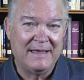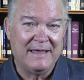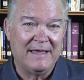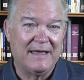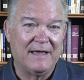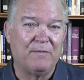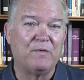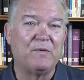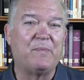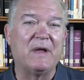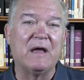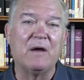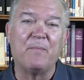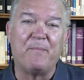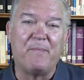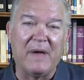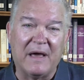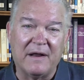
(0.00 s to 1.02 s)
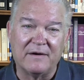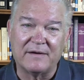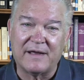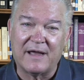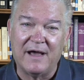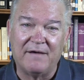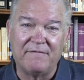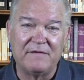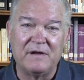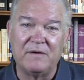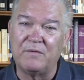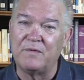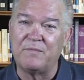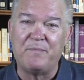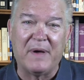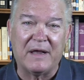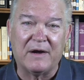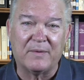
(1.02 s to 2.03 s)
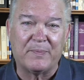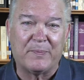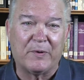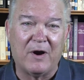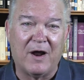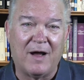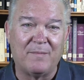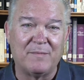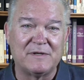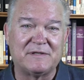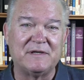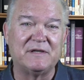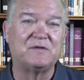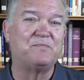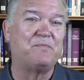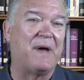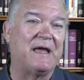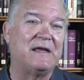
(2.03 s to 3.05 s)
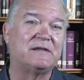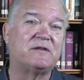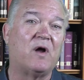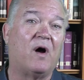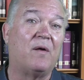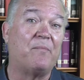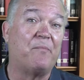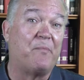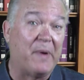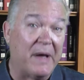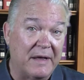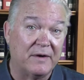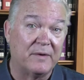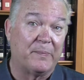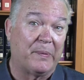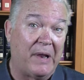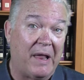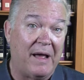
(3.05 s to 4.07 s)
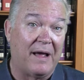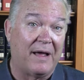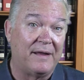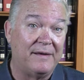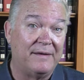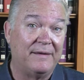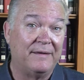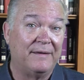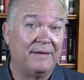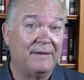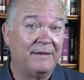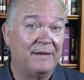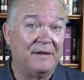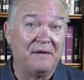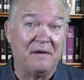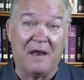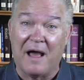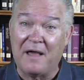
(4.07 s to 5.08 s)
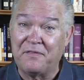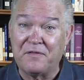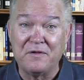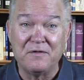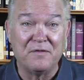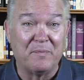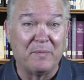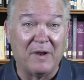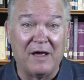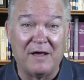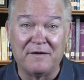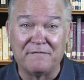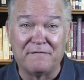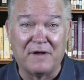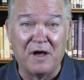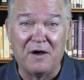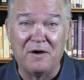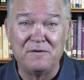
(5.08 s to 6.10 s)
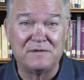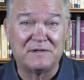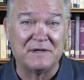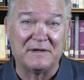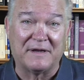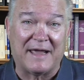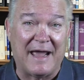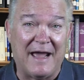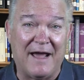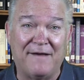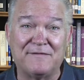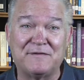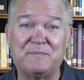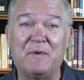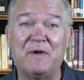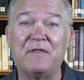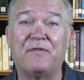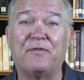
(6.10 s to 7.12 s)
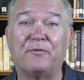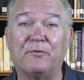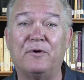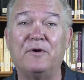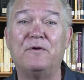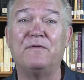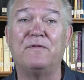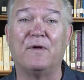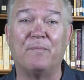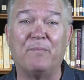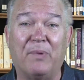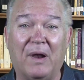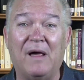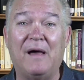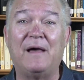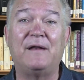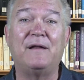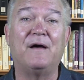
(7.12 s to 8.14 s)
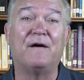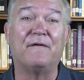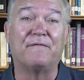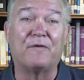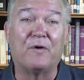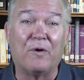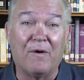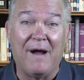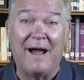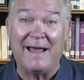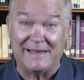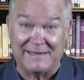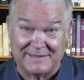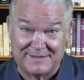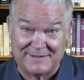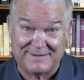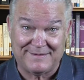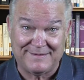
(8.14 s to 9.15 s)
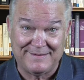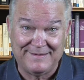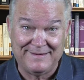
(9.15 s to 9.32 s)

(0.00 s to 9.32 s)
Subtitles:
It would be a better covenant with better promises based on better blood, not through the blood of goats and calves, but through the blood of Christ.